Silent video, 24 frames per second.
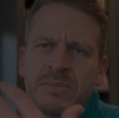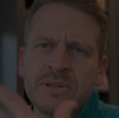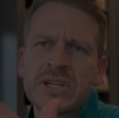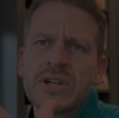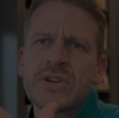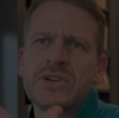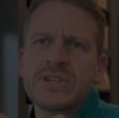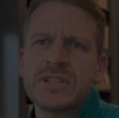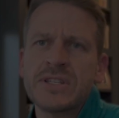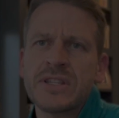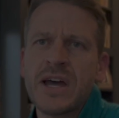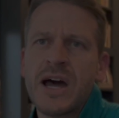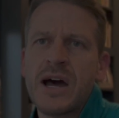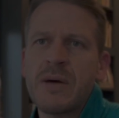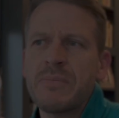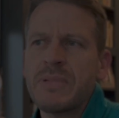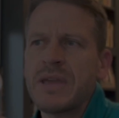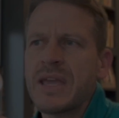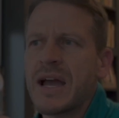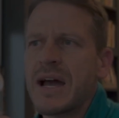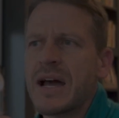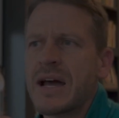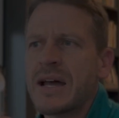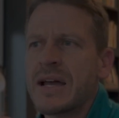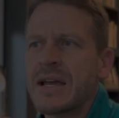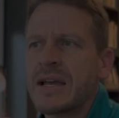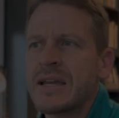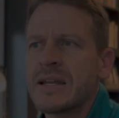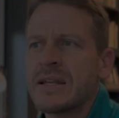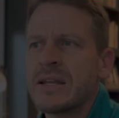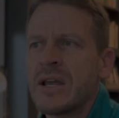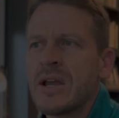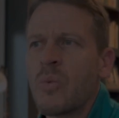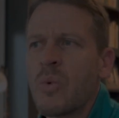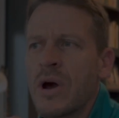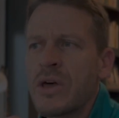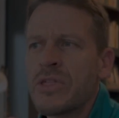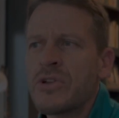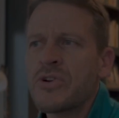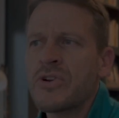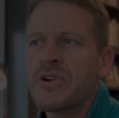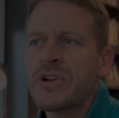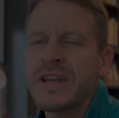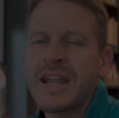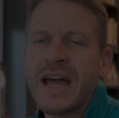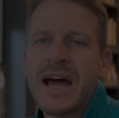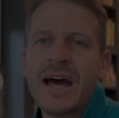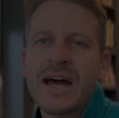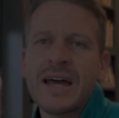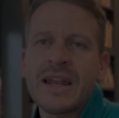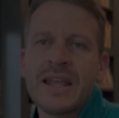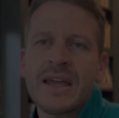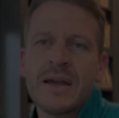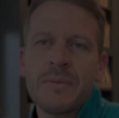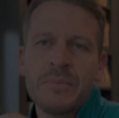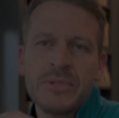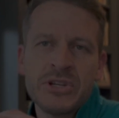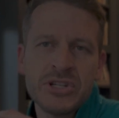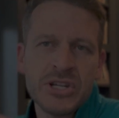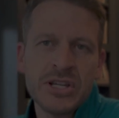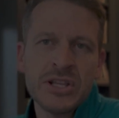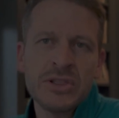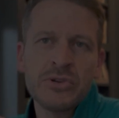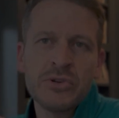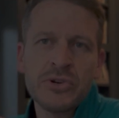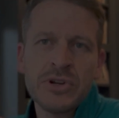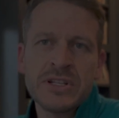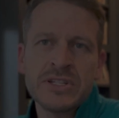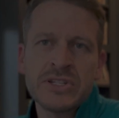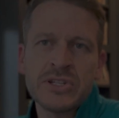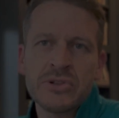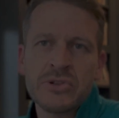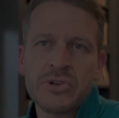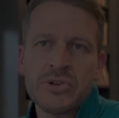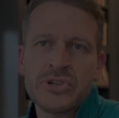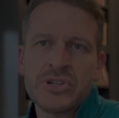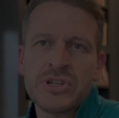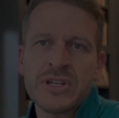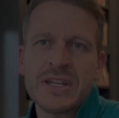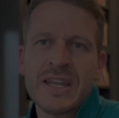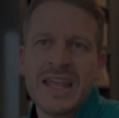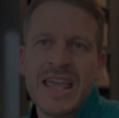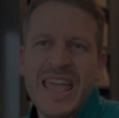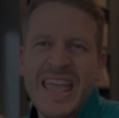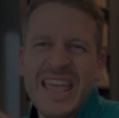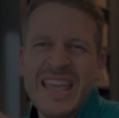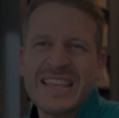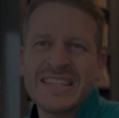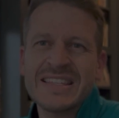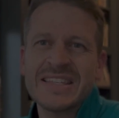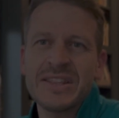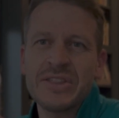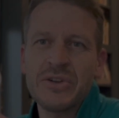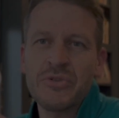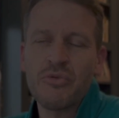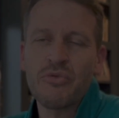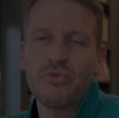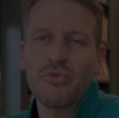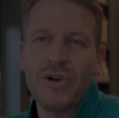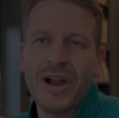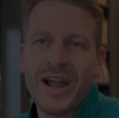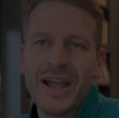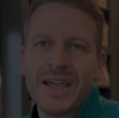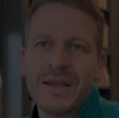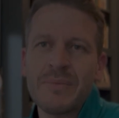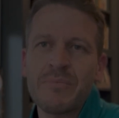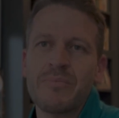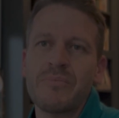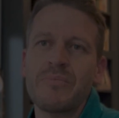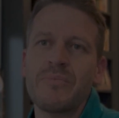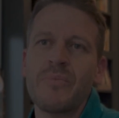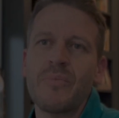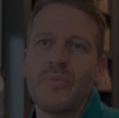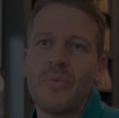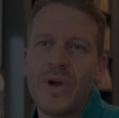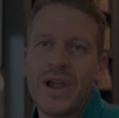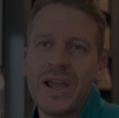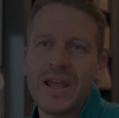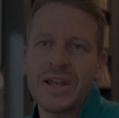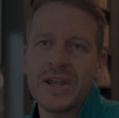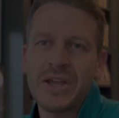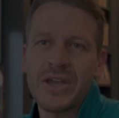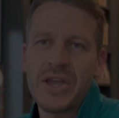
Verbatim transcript: serious thought behind whether or not a machine learning solution is the right way to